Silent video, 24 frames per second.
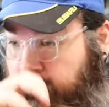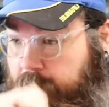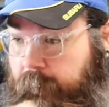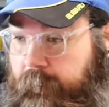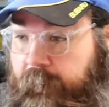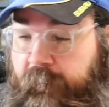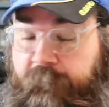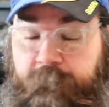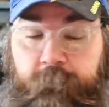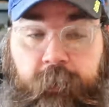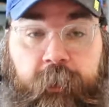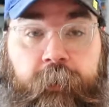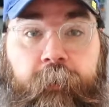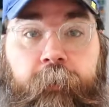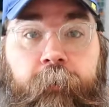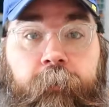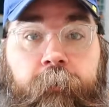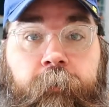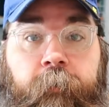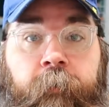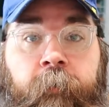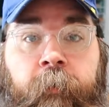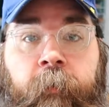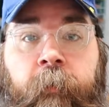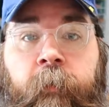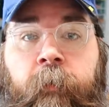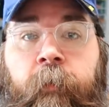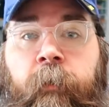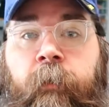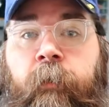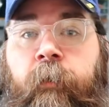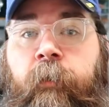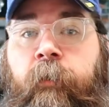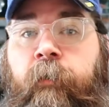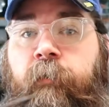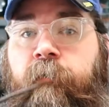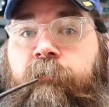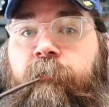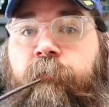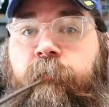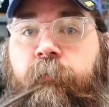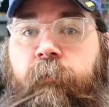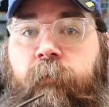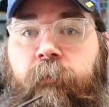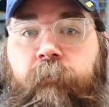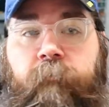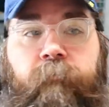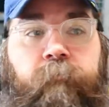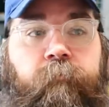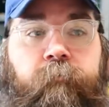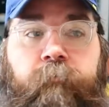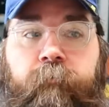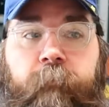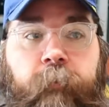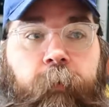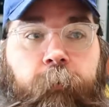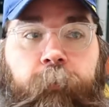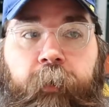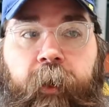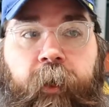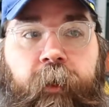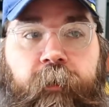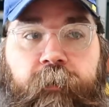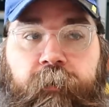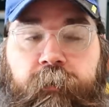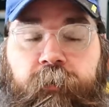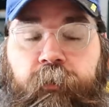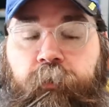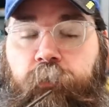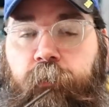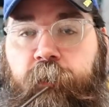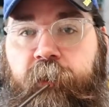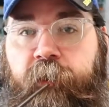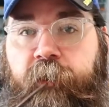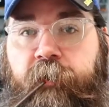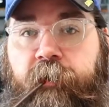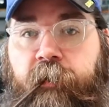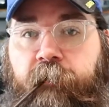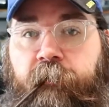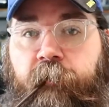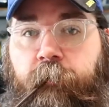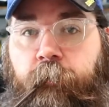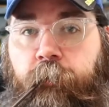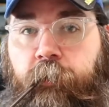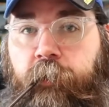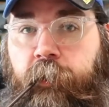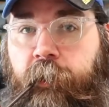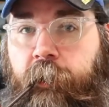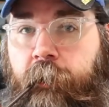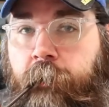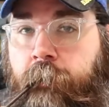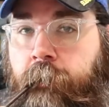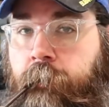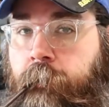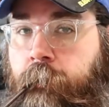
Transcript: like I've been doing for the past 2 weeks every morning.